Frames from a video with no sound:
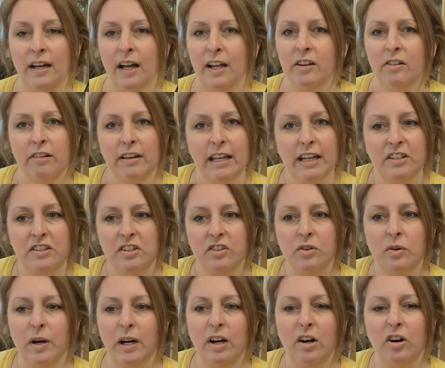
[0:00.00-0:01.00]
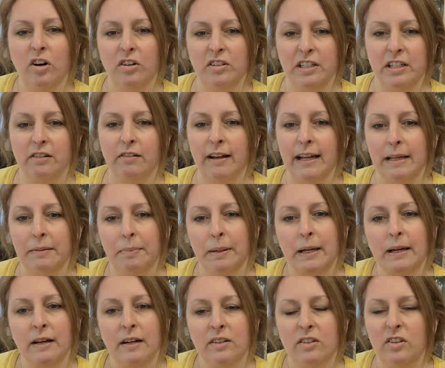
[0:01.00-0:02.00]
and Grenache is quite a hardy grape,
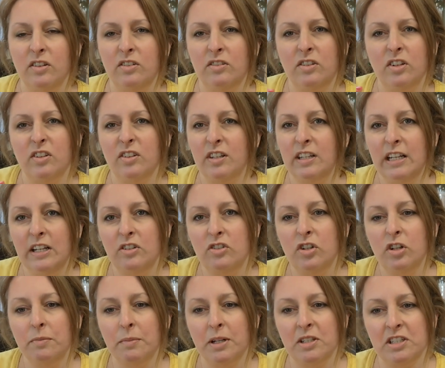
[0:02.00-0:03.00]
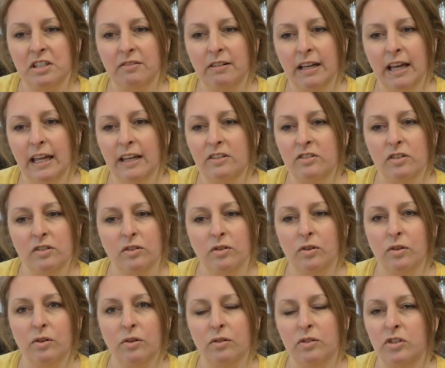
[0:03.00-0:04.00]
so it doesn't need too much irrigation
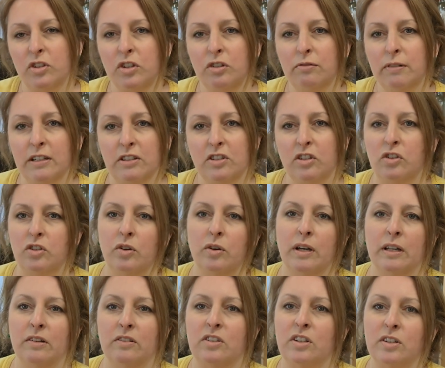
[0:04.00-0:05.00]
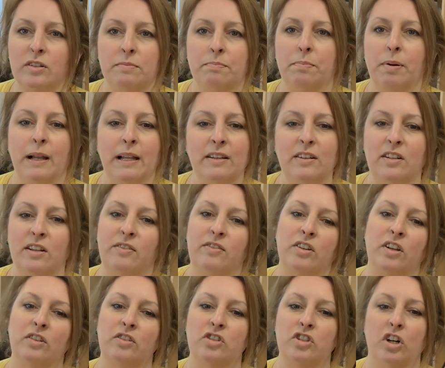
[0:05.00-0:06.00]
or too rich a soil, just plenty of
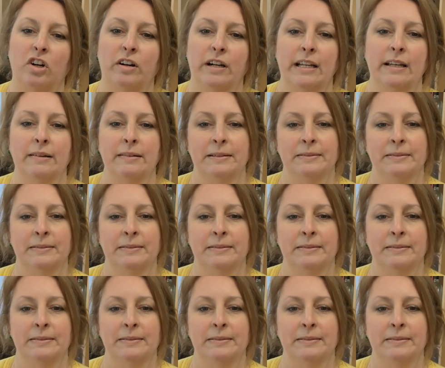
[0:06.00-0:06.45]
sunshine.